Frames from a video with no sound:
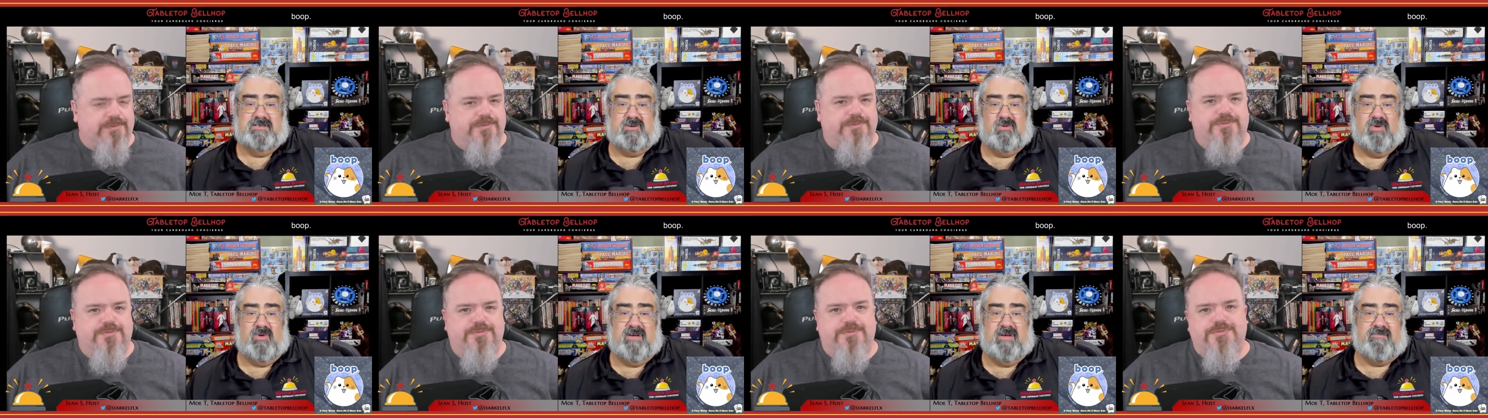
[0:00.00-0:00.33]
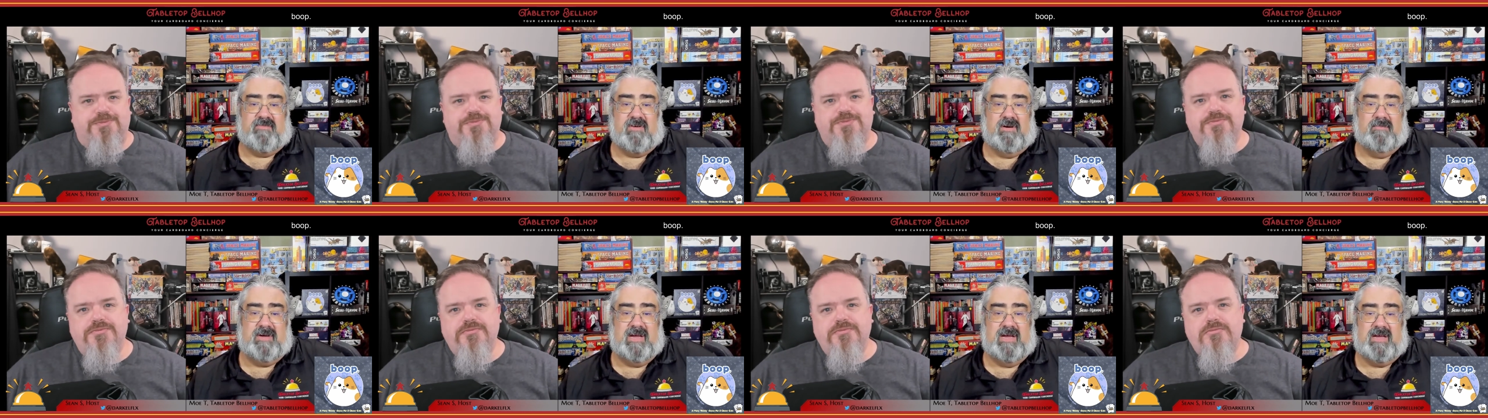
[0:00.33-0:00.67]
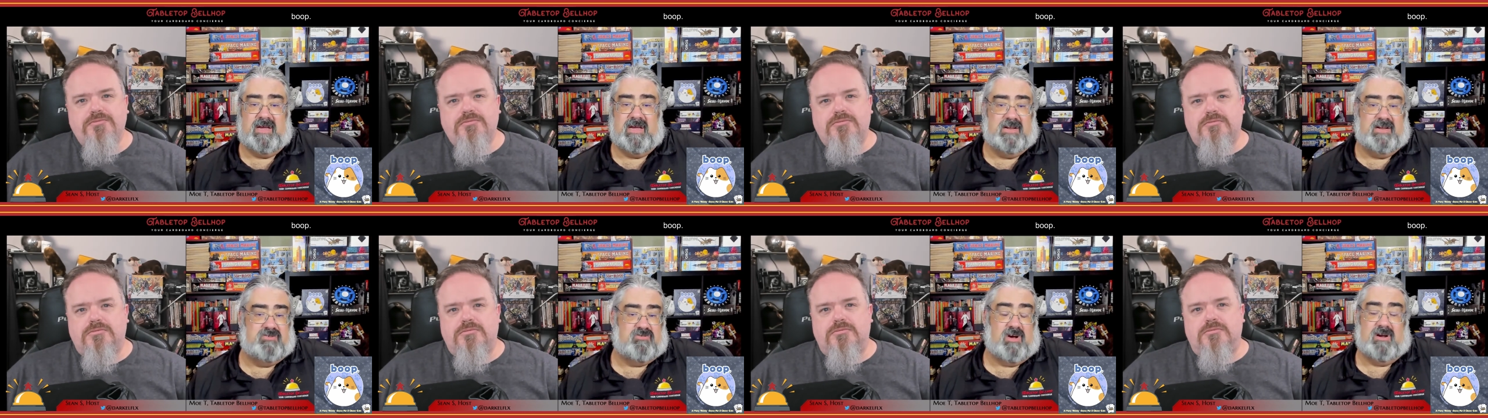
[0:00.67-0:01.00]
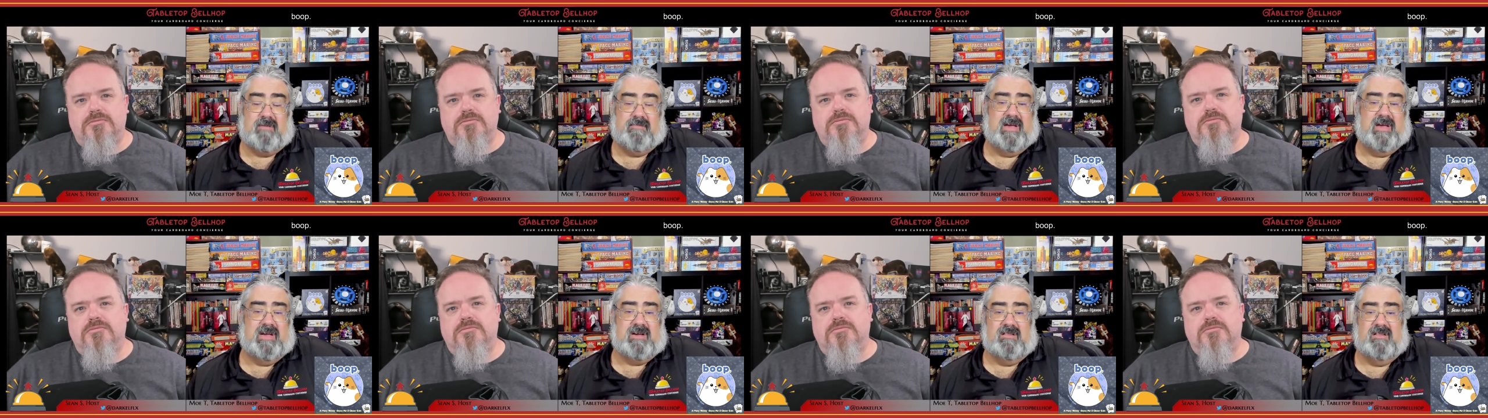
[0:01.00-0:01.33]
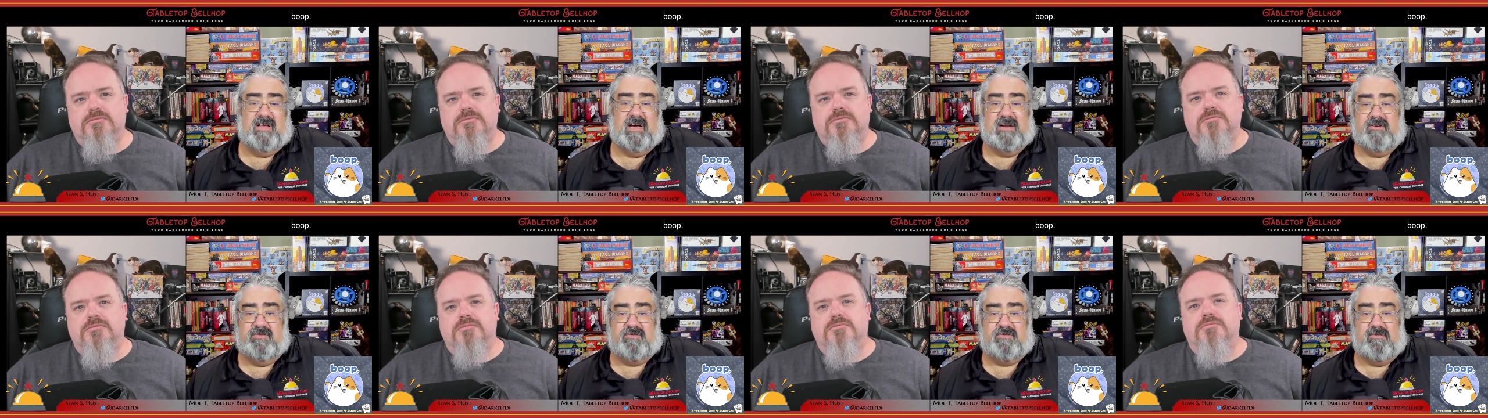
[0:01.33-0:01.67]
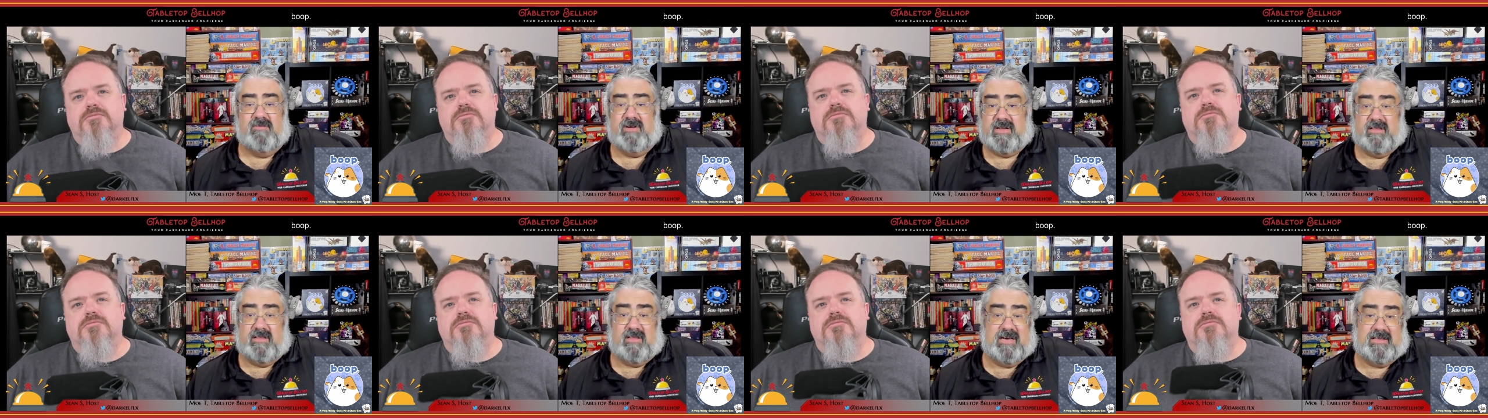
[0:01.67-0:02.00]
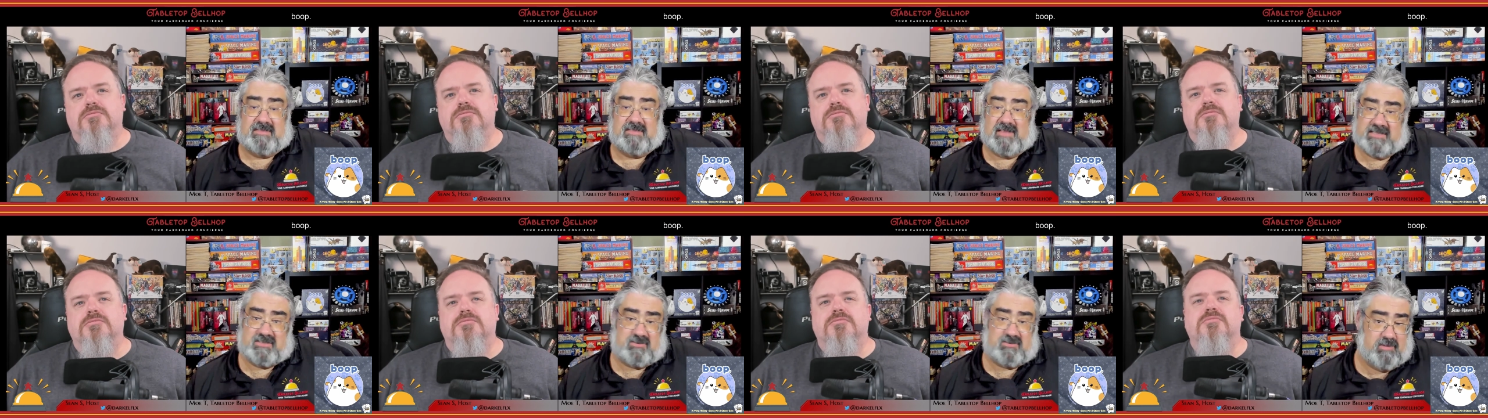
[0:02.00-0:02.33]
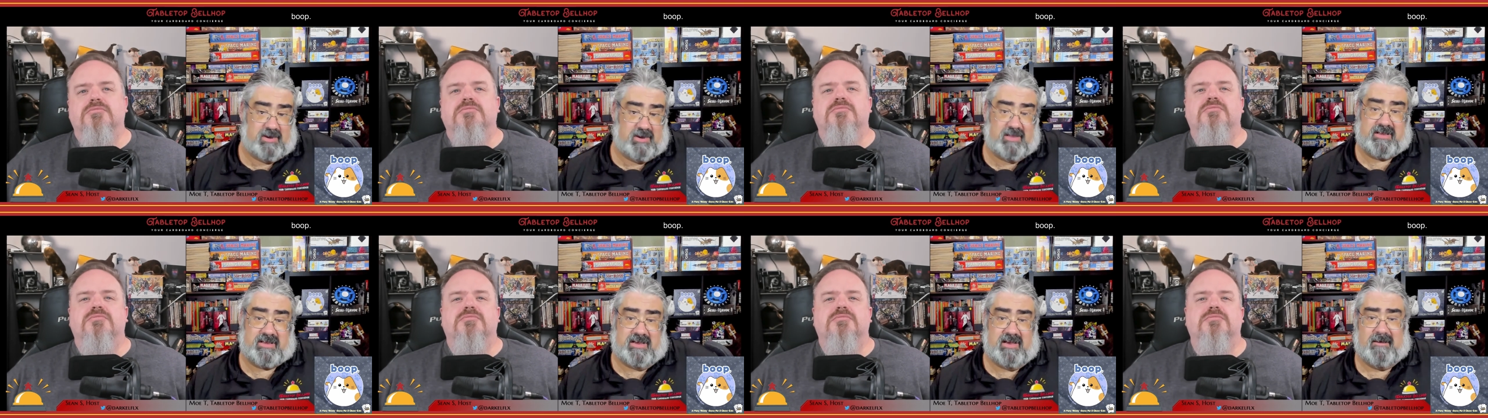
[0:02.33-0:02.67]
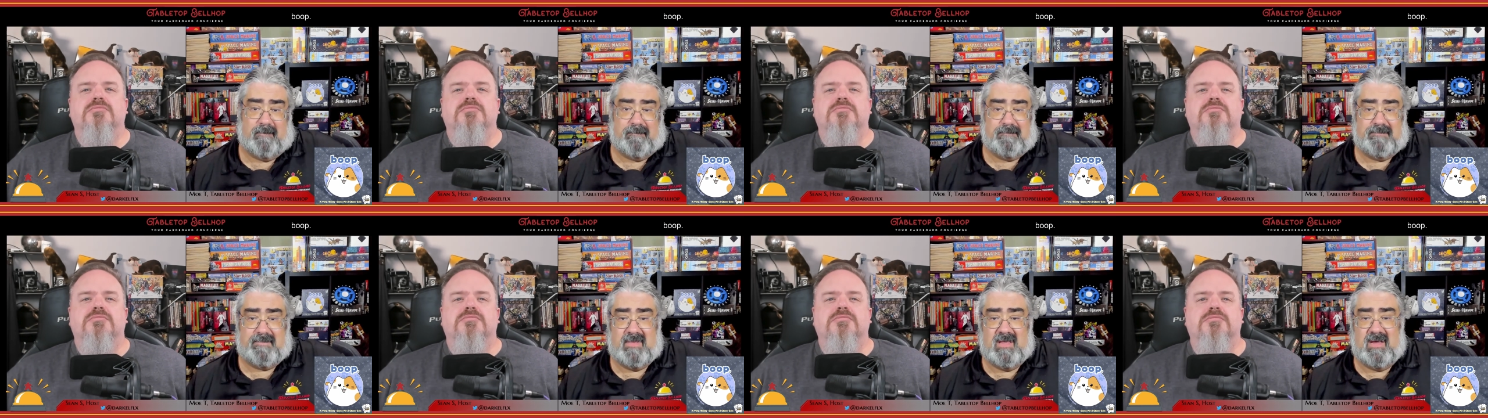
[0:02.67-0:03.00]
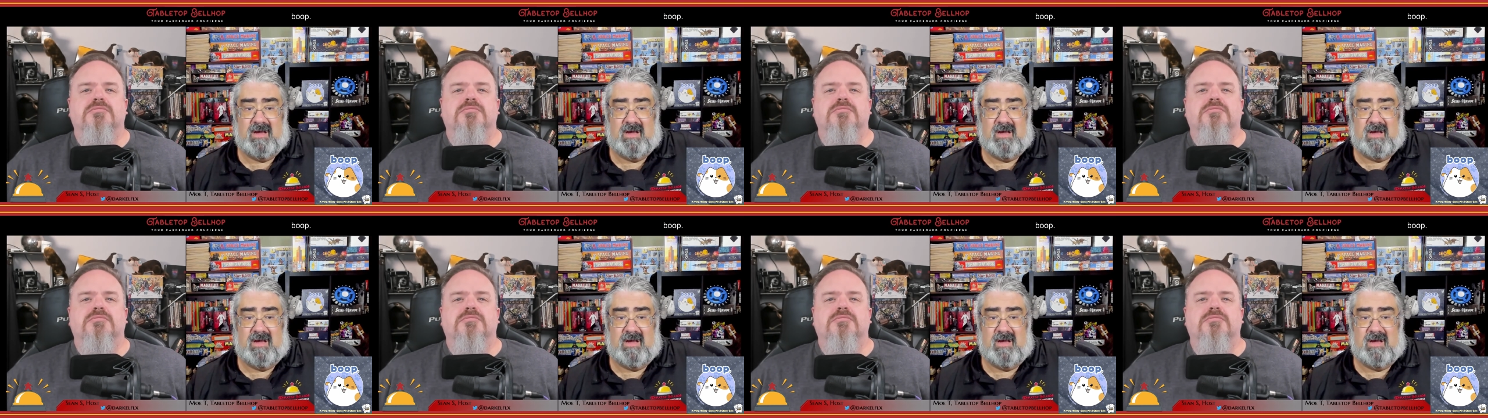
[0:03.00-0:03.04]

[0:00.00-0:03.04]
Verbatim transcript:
Speaker 1: away from it, and try to make a line of three. Like, that's really it.